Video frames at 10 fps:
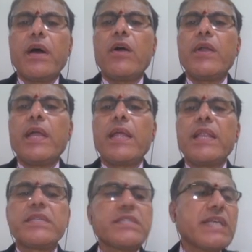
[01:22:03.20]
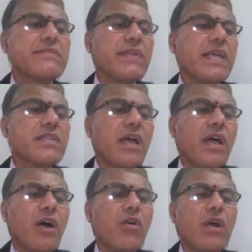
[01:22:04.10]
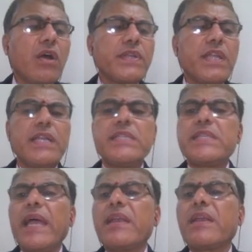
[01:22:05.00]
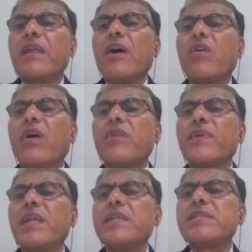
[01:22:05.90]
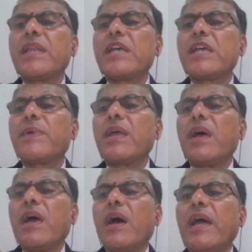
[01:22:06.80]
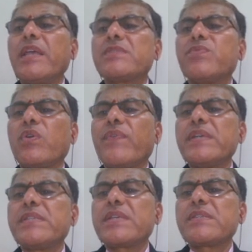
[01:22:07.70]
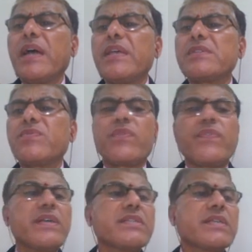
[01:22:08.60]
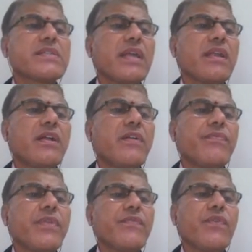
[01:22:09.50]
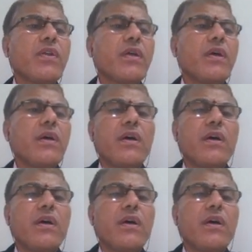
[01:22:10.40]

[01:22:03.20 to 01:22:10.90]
as well as I have gone for the design. As per IS 456, right? Therefore